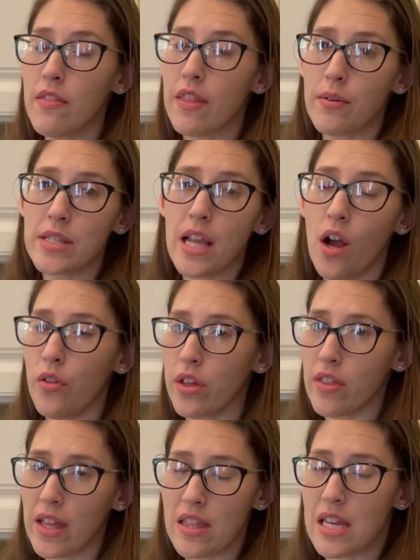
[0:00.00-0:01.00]
That was the only
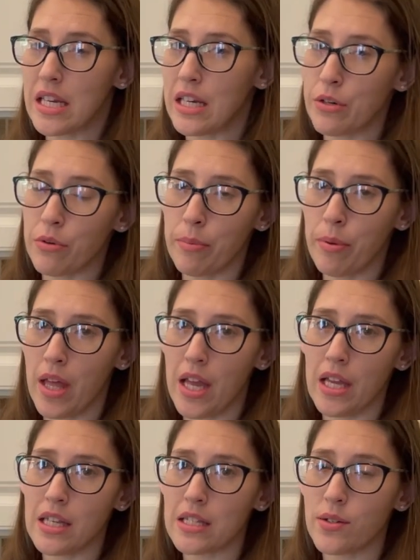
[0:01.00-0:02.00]
thing that needed to be
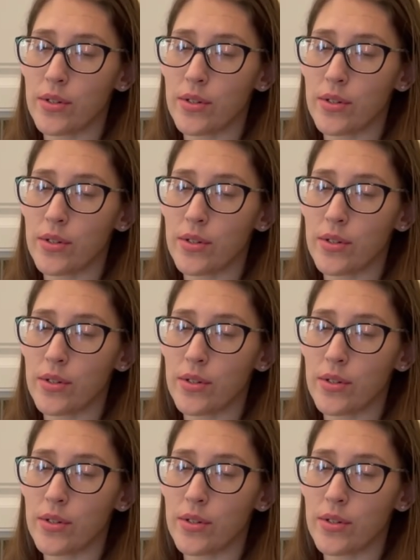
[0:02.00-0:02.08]
replaced,